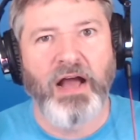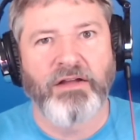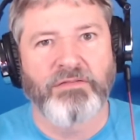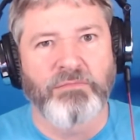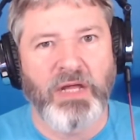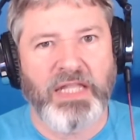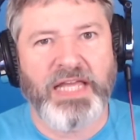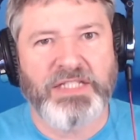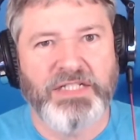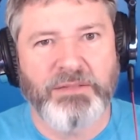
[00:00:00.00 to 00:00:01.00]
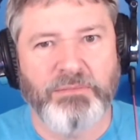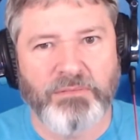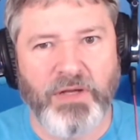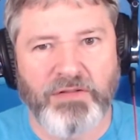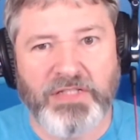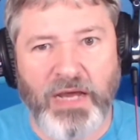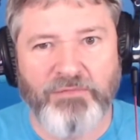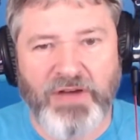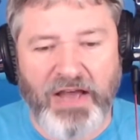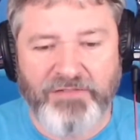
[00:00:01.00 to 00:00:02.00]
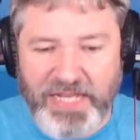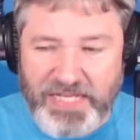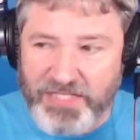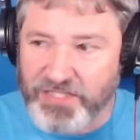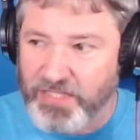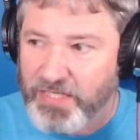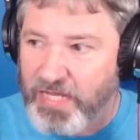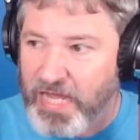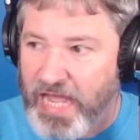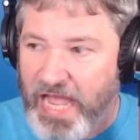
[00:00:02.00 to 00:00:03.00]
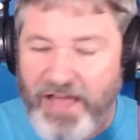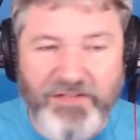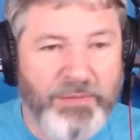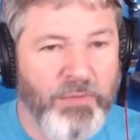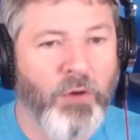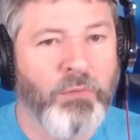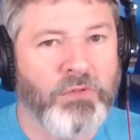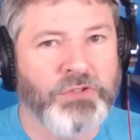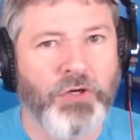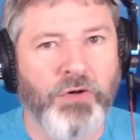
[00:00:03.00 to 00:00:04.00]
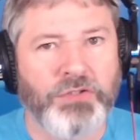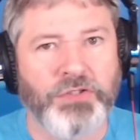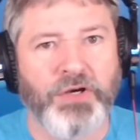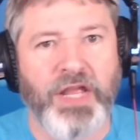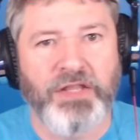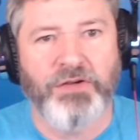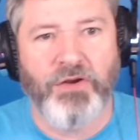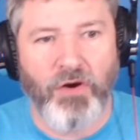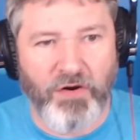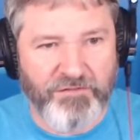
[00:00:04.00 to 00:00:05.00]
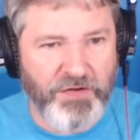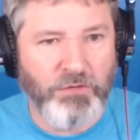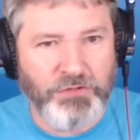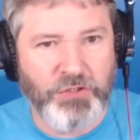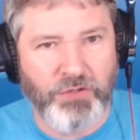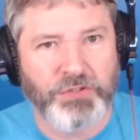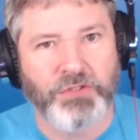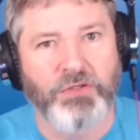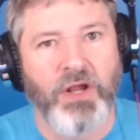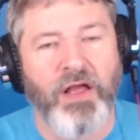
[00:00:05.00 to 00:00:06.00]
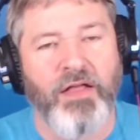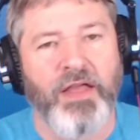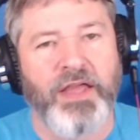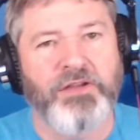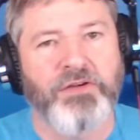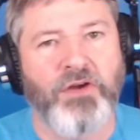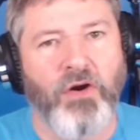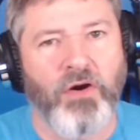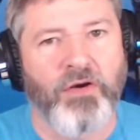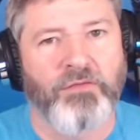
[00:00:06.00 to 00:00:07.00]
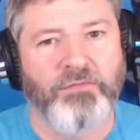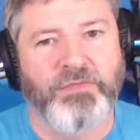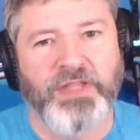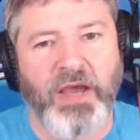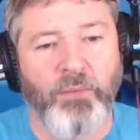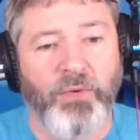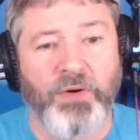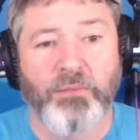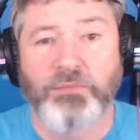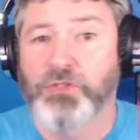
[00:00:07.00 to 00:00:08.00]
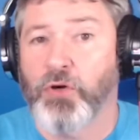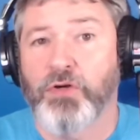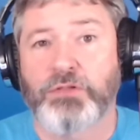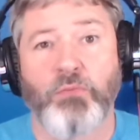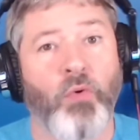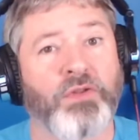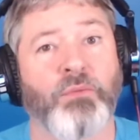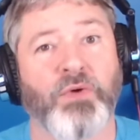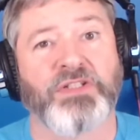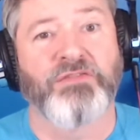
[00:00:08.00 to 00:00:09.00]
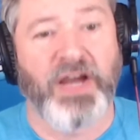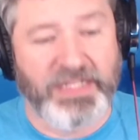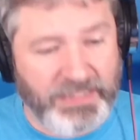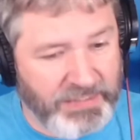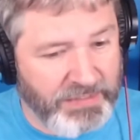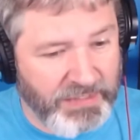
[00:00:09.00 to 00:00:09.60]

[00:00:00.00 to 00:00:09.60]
my last tip of the top 5 is have a mobile charger in your car, a phone charger in your car that will charge more than one device.